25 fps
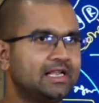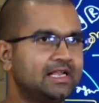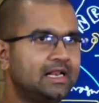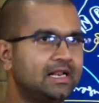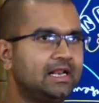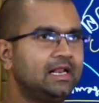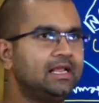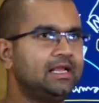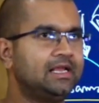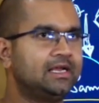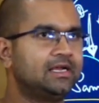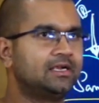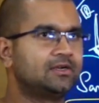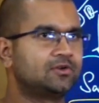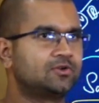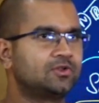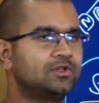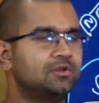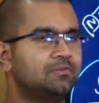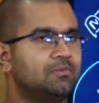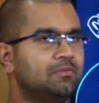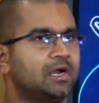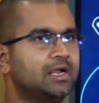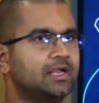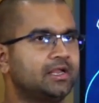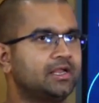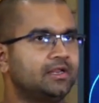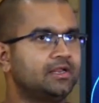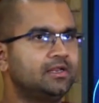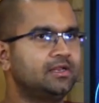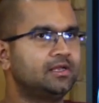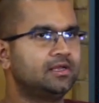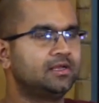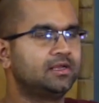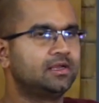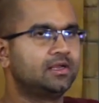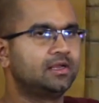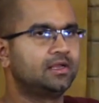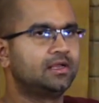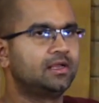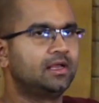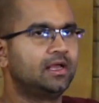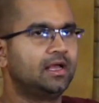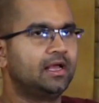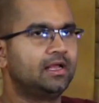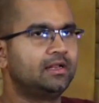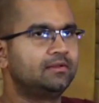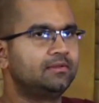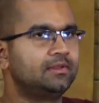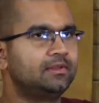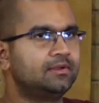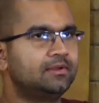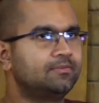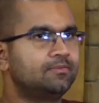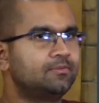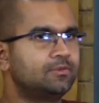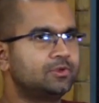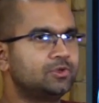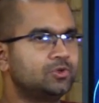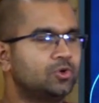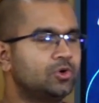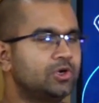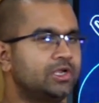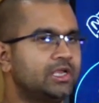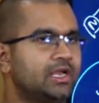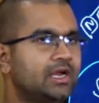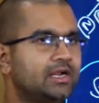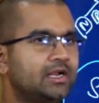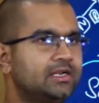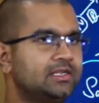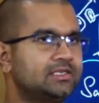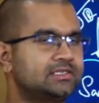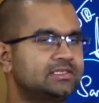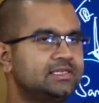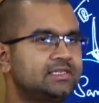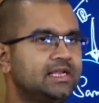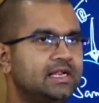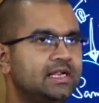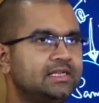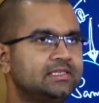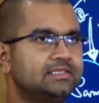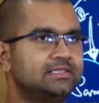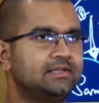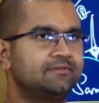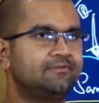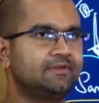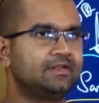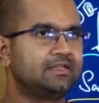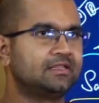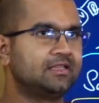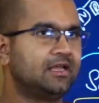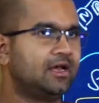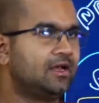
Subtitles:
clear to the mind, and the yogi understands them